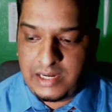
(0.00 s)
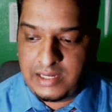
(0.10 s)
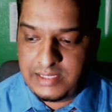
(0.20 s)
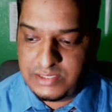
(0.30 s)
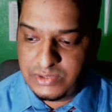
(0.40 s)

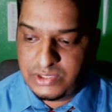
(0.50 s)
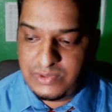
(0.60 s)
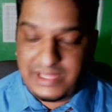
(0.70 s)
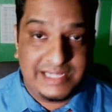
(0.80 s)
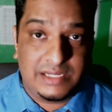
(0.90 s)
There's also
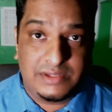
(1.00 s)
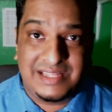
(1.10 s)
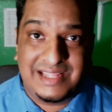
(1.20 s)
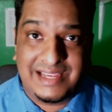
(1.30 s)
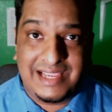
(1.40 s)
things out there
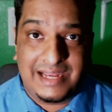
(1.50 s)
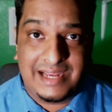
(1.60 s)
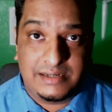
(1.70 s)
that can